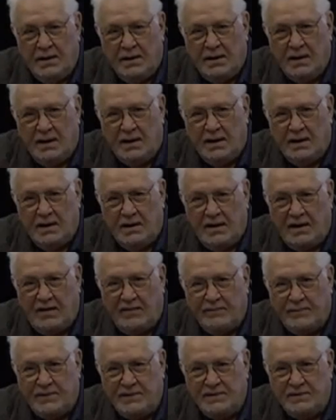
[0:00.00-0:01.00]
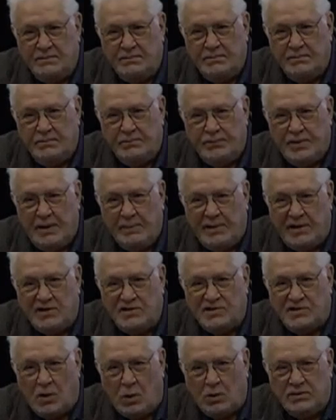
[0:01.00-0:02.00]
have been pretty much
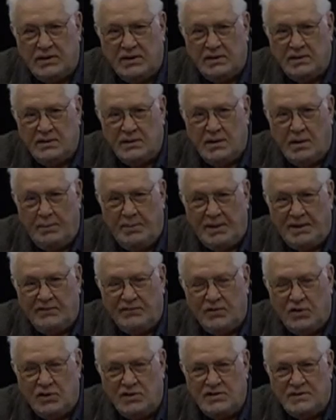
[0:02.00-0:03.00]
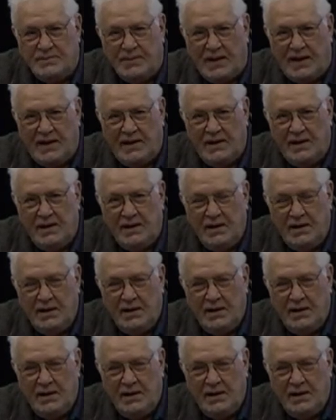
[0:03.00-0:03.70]
sold a bill of goods by